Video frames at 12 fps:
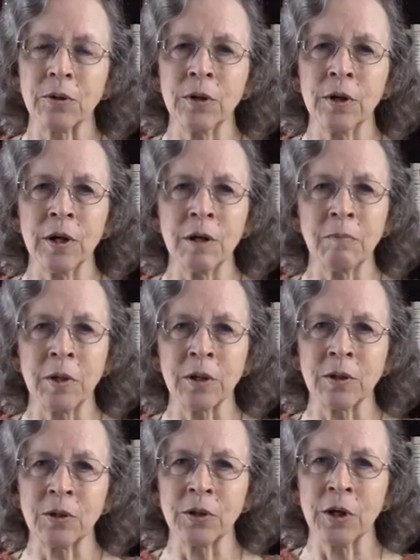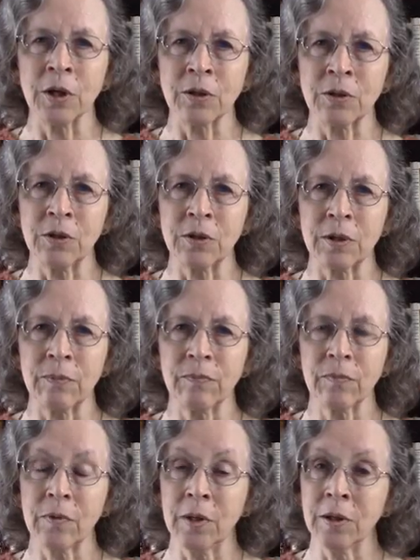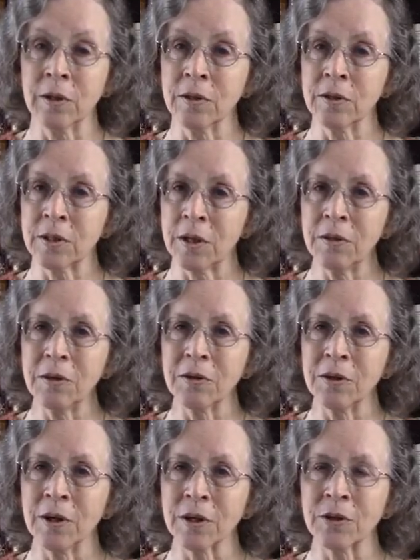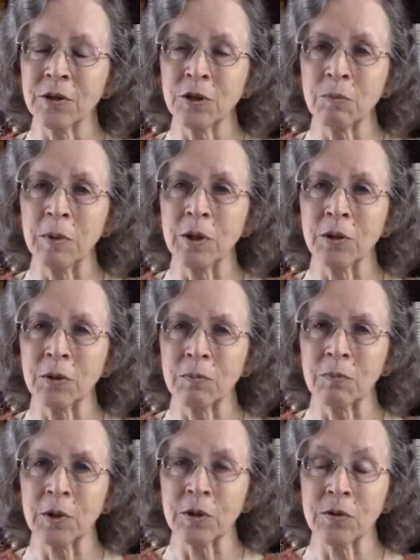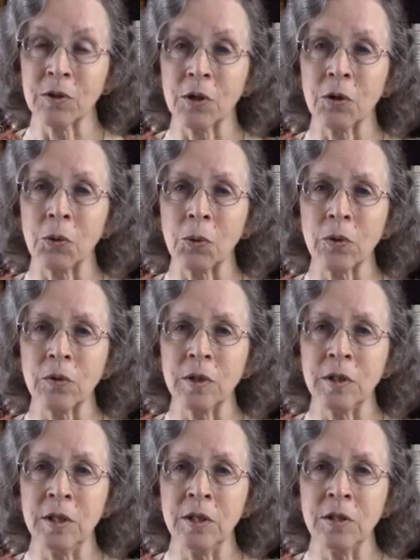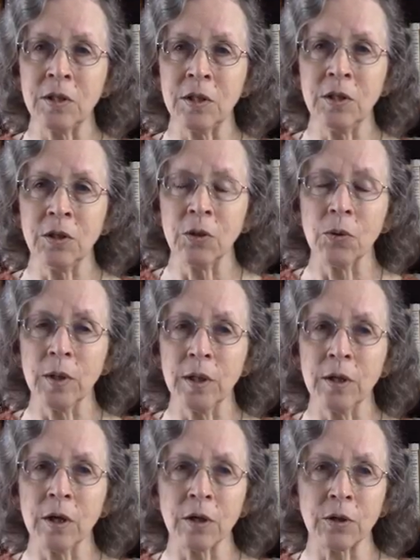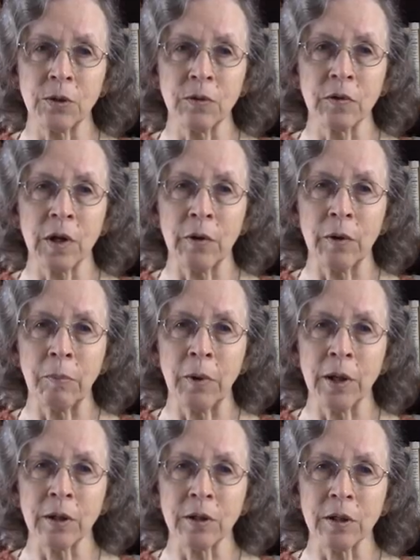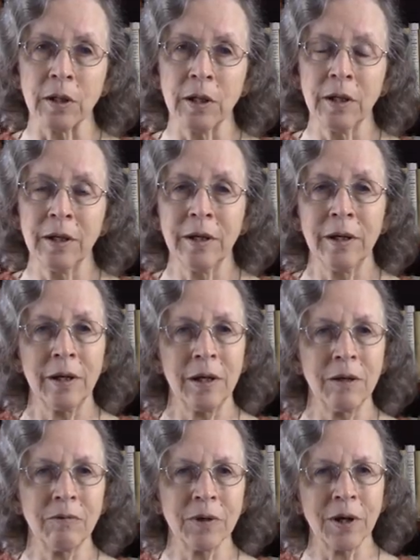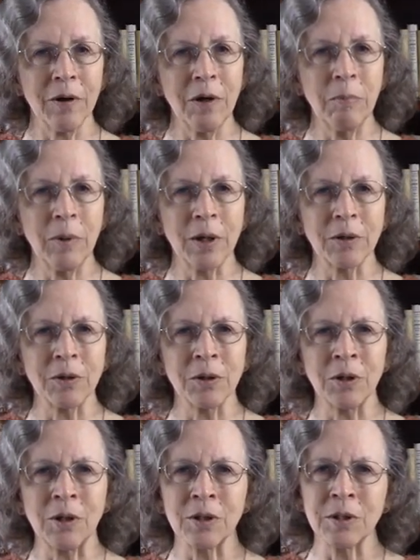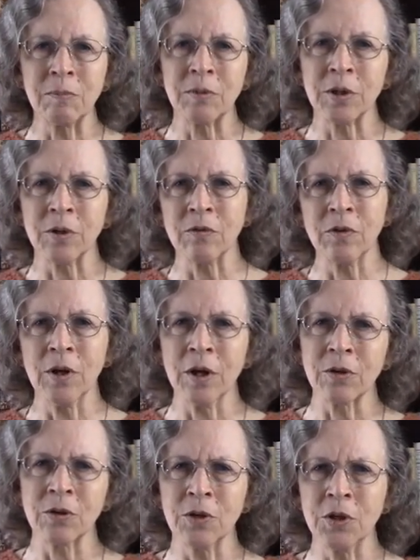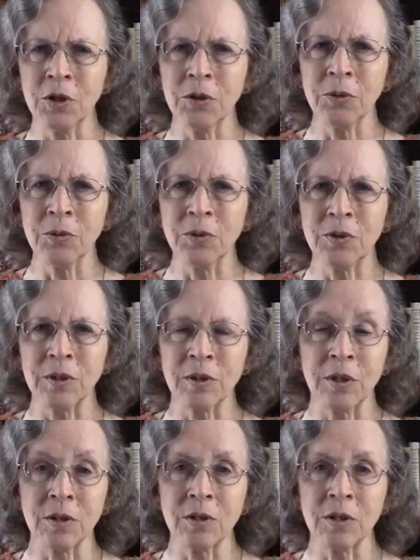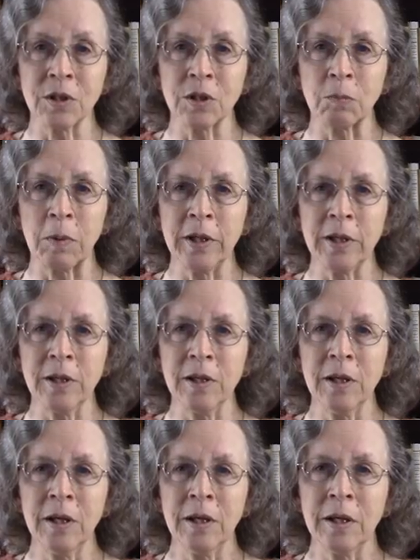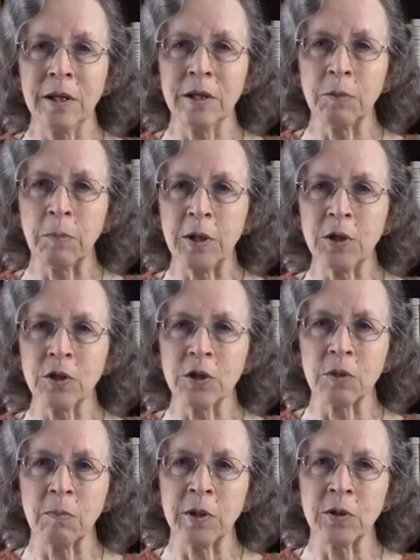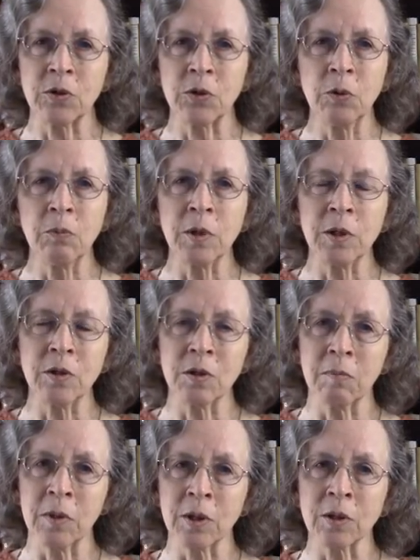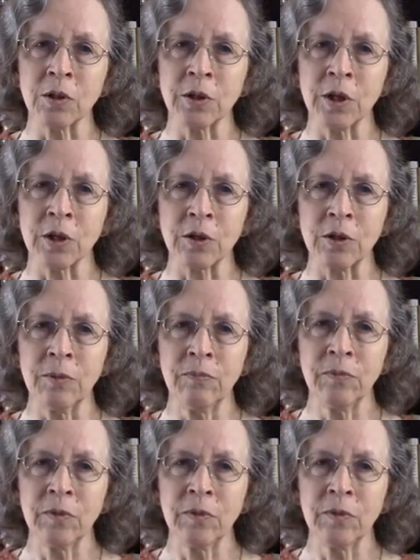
are not medical doctors. They can say they're doctors because they hold the D C degree, Doctor of Chiropractic. If a chiropractor calls himself Doctor Jones and doesn't explain, his patients may assume that he's a medical doctor.